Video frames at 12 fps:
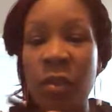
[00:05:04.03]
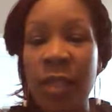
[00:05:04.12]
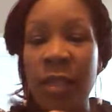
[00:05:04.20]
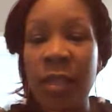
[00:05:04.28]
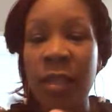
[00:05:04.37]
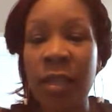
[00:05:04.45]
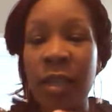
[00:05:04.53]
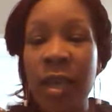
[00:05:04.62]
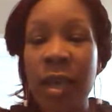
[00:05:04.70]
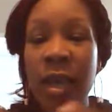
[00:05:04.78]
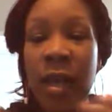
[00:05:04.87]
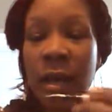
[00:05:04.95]
so that the
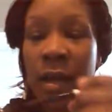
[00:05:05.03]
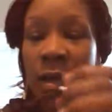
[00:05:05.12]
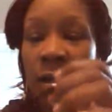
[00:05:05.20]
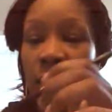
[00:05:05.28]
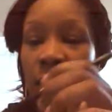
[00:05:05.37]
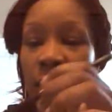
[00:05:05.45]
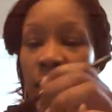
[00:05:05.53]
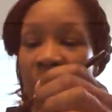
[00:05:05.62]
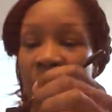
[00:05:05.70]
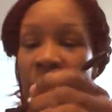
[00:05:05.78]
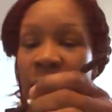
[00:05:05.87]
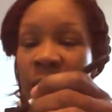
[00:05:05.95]

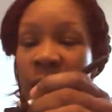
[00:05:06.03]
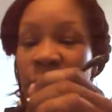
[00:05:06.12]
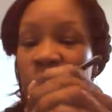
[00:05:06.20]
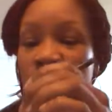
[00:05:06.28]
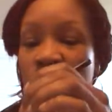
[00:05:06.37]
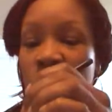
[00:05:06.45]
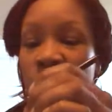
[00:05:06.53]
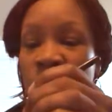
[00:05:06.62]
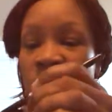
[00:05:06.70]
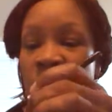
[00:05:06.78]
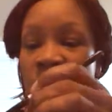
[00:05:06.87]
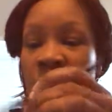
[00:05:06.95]
makeup doesn't fall on your
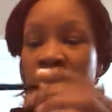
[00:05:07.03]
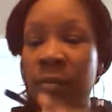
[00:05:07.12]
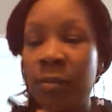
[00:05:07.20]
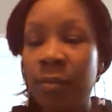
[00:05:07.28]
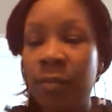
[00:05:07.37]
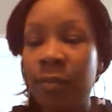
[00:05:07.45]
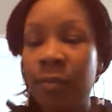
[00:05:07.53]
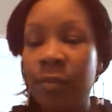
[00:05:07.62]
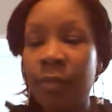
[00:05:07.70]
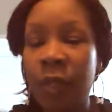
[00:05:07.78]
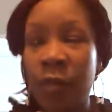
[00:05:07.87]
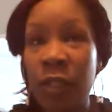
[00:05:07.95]
cheeks,
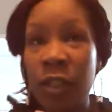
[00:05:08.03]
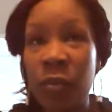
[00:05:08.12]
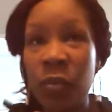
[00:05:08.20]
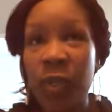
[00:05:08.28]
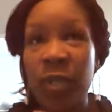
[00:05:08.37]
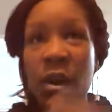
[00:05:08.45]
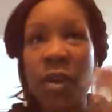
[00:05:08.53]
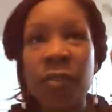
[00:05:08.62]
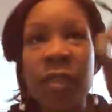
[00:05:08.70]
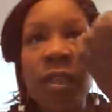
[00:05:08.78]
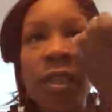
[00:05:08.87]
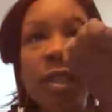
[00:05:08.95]
which is what it
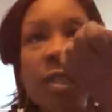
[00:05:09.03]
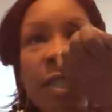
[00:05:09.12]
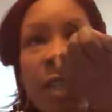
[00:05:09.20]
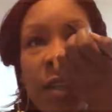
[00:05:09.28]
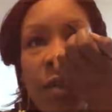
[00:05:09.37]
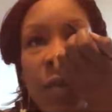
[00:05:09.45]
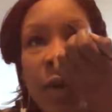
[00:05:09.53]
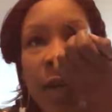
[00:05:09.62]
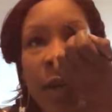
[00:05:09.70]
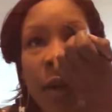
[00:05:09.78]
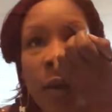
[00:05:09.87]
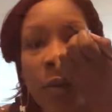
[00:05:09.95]
often does. And then you want
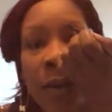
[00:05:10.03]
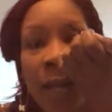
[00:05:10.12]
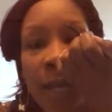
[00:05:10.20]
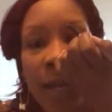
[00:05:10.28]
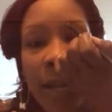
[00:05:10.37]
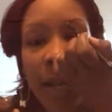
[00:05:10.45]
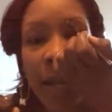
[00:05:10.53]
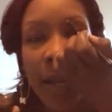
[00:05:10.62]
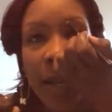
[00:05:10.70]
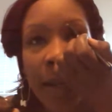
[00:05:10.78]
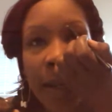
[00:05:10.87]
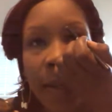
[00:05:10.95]
to go in
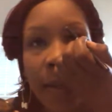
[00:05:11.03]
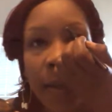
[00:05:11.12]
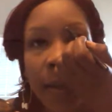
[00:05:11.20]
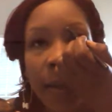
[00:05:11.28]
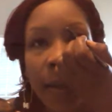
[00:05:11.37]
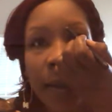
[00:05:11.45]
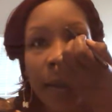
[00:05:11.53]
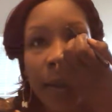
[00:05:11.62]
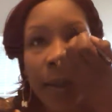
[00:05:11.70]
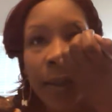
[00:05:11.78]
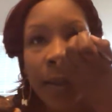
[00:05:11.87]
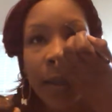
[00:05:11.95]
and
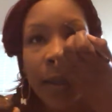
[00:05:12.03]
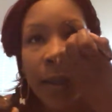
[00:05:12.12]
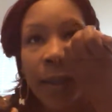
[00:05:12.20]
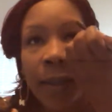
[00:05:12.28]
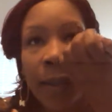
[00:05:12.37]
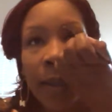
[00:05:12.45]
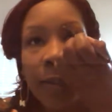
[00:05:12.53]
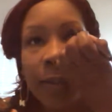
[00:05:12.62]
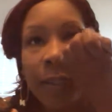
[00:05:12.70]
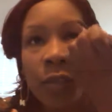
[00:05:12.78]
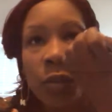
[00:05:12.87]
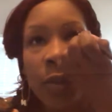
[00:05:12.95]

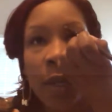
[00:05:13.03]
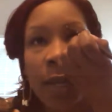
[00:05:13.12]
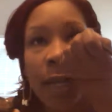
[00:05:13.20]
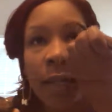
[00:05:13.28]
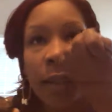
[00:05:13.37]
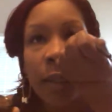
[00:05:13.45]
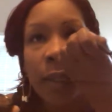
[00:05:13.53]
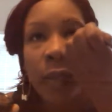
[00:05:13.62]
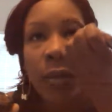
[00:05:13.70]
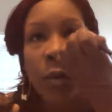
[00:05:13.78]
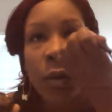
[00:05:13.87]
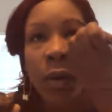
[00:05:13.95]
accentuate
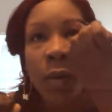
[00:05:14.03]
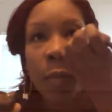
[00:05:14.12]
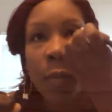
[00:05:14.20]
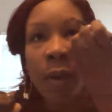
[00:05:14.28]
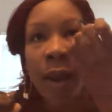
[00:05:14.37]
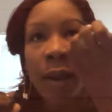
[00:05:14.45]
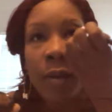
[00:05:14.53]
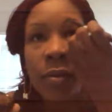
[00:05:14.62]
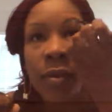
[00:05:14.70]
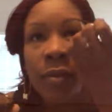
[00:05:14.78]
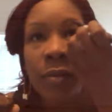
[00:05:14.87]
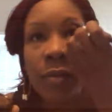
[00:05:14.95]
your
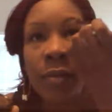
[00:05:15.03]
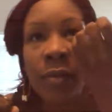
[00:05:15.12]
brows.